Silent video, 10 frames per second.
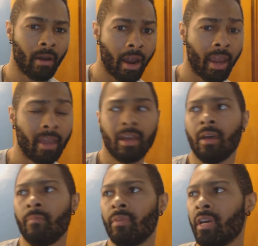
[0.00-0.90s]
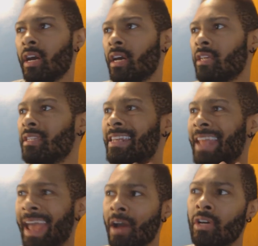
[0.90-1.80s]
Alright, because
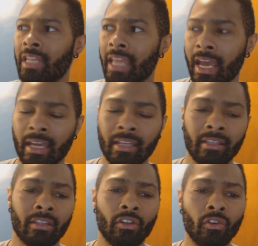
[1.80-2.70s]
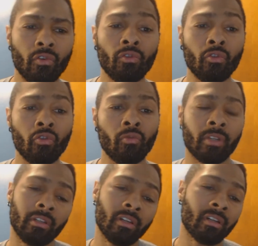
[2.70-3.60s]
nowadays YouTube
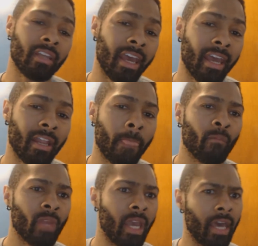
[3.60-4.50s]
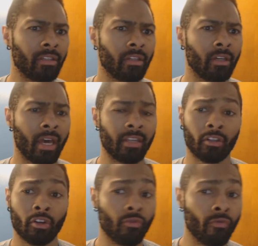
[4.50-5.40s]
is looked at as
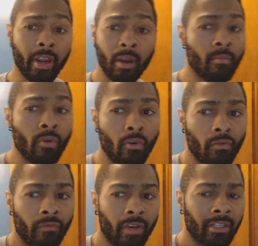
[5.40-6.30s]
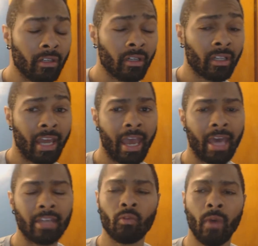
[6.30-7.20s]
a career move. It's looked
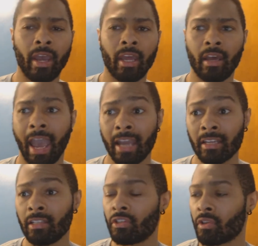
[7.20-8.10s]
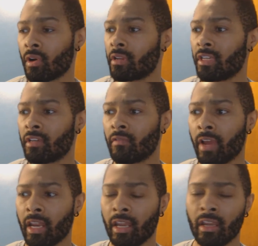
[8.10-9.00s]
at as a way to actually start
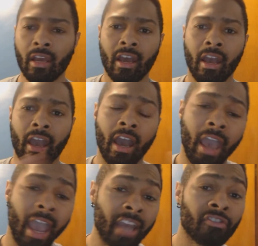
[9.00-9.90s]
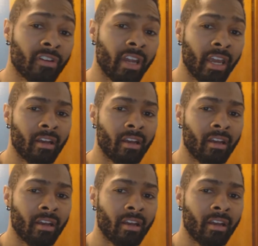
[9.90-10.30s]
generating extra